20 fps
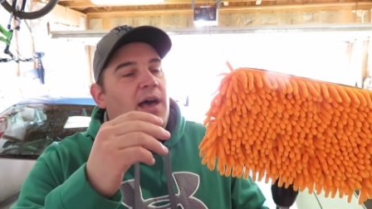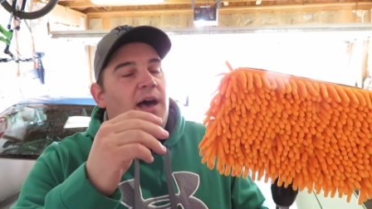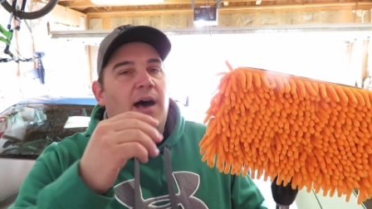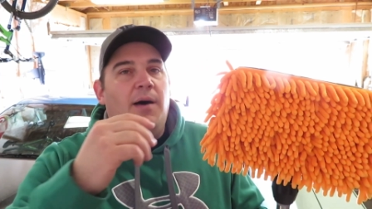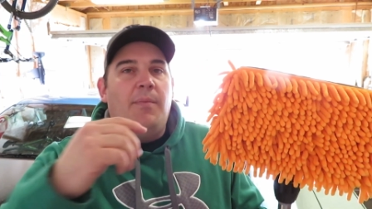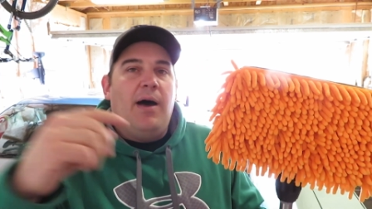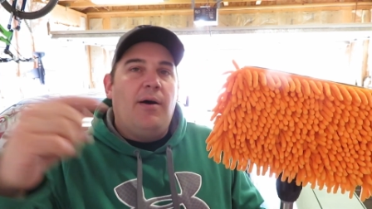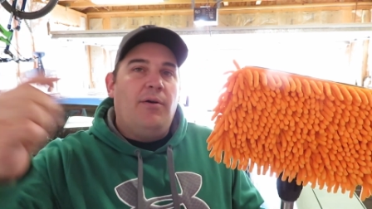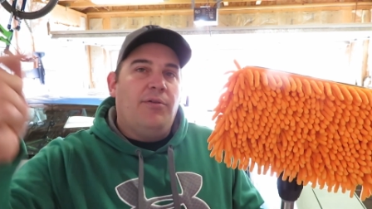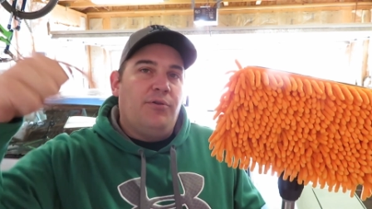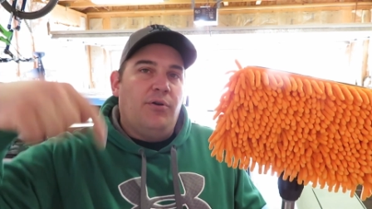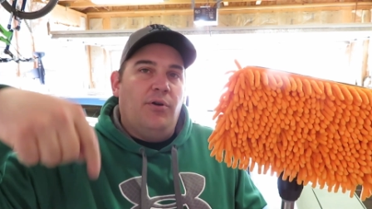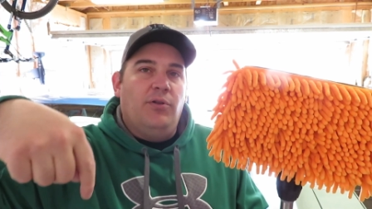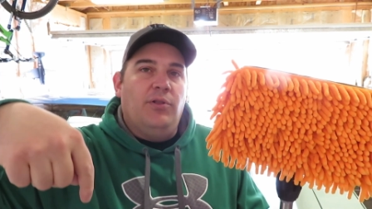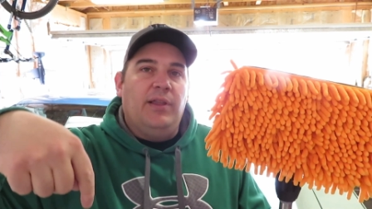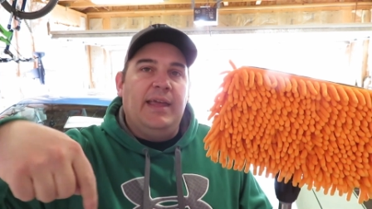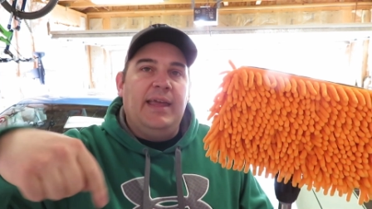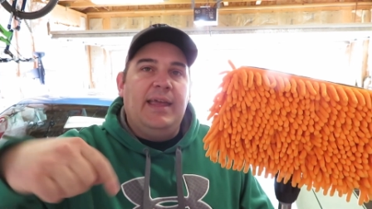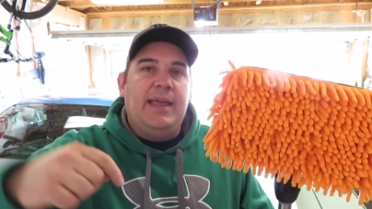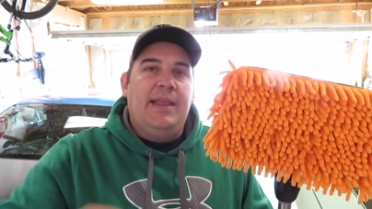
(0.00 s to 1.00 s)
I'll throw a
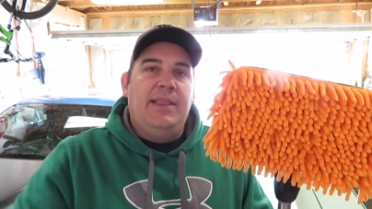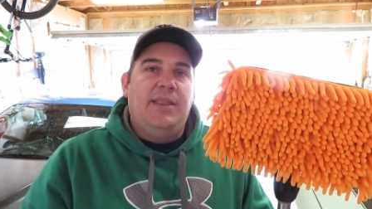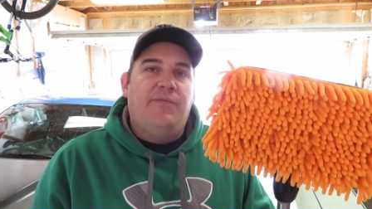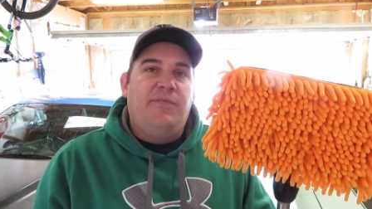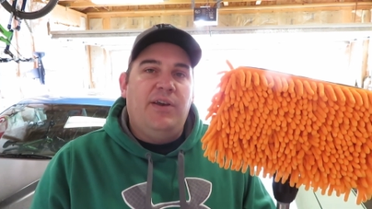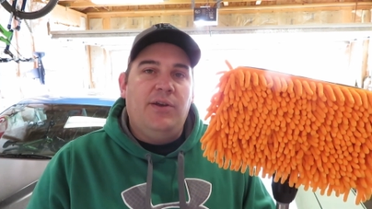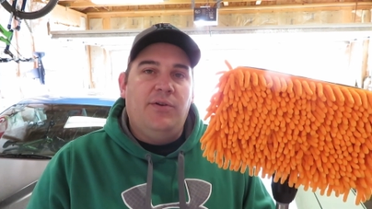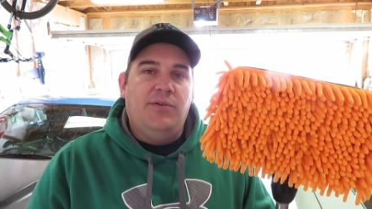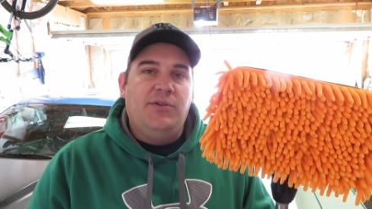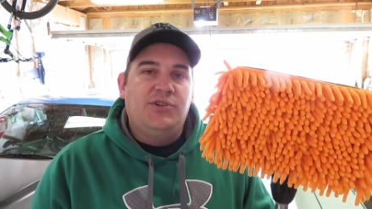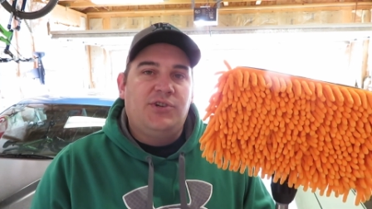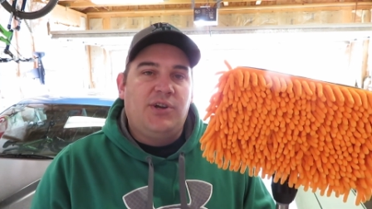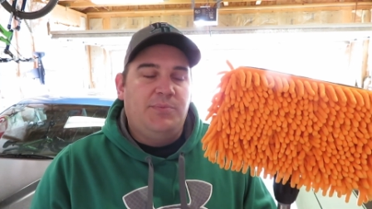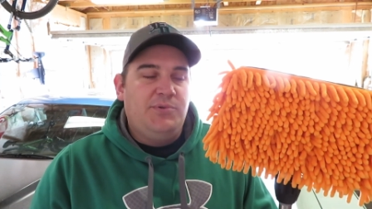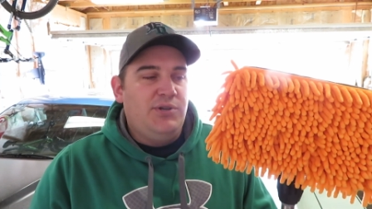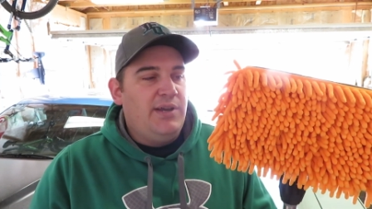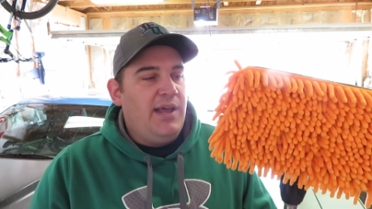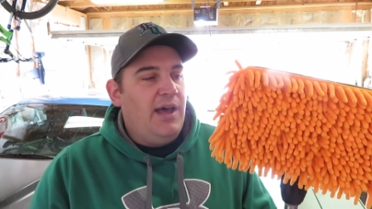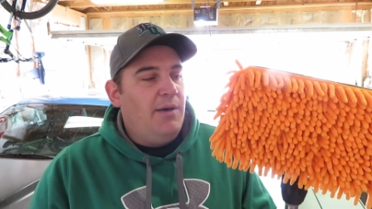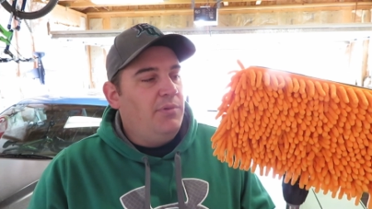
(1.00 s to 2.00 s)
link in the video
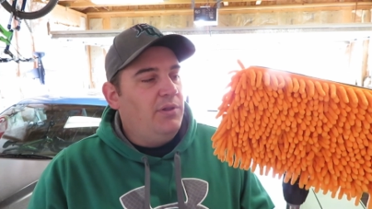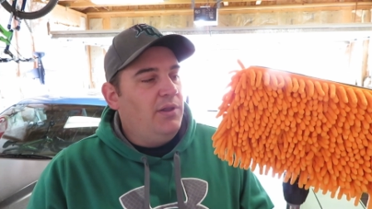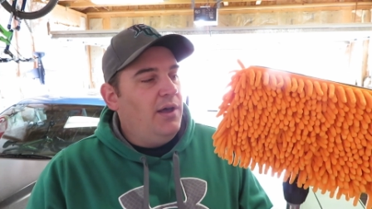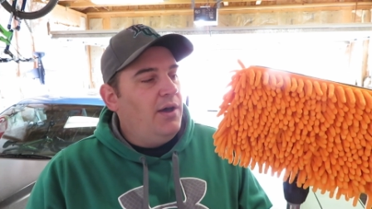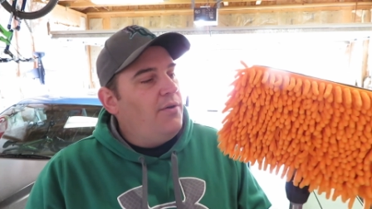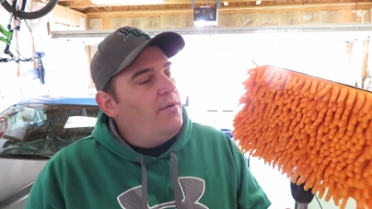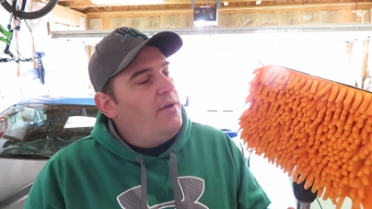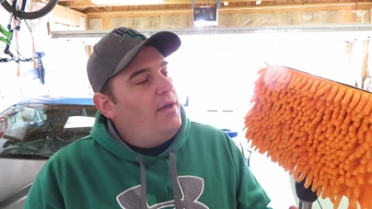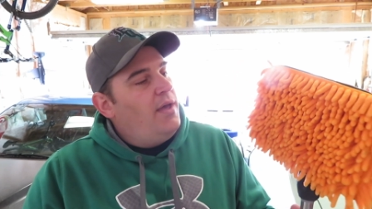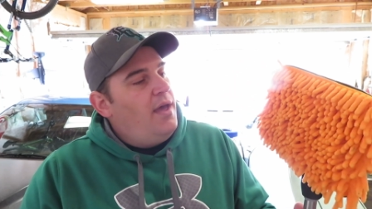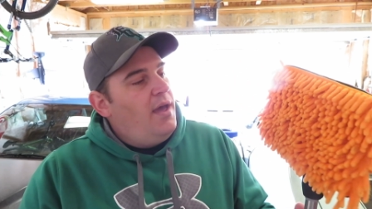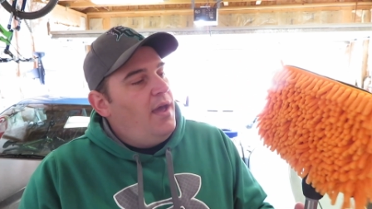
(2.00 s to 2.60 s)
description down below.